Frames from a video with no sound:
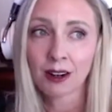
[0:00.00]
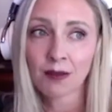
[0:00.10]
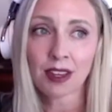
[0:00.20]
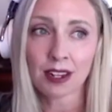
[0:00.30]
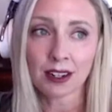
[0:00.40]

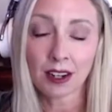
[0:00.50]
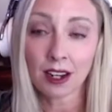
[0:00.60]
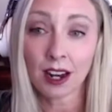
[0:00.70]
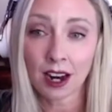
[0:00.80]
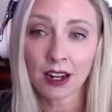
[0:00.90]
And
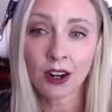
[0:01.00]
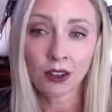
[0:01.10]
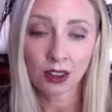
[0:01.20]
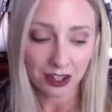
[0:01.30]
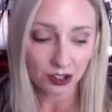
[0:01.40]
I know
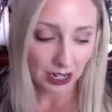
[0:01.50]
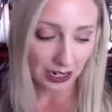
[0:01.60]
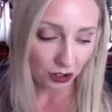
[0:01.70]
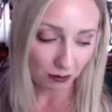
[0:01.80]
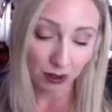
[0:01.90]
the
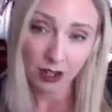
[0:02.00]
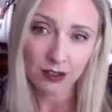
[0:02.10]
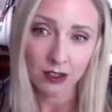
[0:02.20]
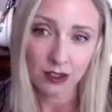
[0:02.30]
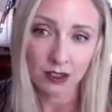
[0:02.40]
education
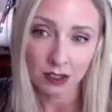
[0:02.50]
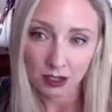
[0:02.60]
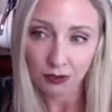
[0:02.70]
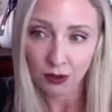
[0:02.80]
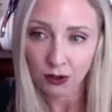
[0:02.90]
process is
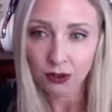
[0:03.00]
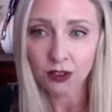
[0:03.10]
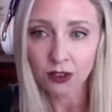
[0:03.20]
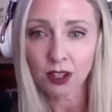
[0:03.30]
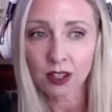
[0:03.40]

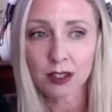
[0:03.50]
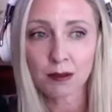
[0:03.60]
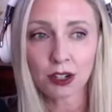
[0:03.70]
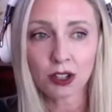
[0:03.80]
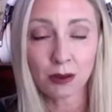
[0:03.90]
difficult,
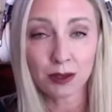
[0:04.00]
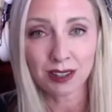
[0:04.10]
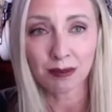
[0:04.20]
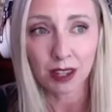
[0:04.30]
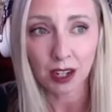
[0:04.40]
especially with
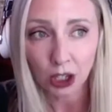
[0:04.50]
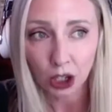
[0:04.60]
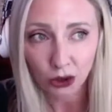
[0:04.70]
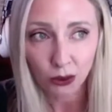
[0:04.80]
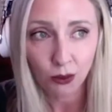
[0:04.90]
something
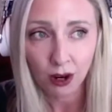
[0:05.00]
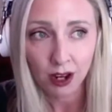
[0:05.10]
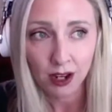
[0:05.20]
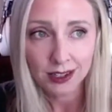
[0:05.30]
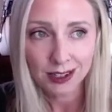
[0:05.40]
new,
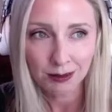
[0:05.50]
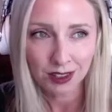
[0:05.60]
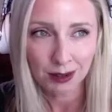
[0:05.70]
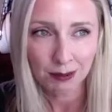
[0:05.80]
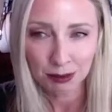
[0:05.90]
something
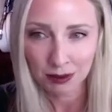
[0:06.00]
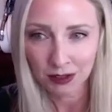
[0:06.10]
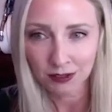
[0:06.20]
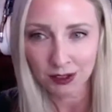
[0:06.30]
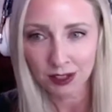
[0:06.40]
that people have
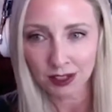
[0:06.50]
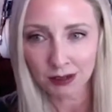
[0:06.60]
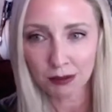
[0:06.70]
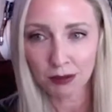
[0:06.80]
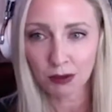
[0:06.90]
never
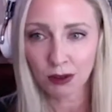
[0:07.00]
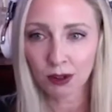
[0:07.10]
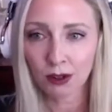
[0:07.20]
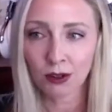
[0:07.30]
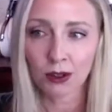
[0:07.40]
seen
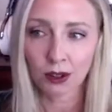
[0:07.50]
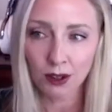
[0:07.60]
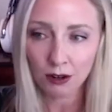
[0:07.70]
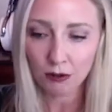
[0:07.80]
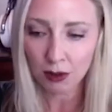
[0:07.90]
before or
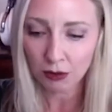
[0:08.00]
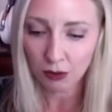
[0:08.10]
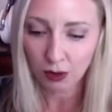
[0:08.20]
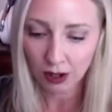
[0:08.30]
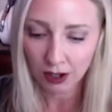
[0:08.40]
heard of
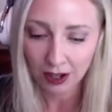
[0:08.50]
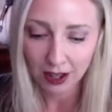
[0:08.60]
before.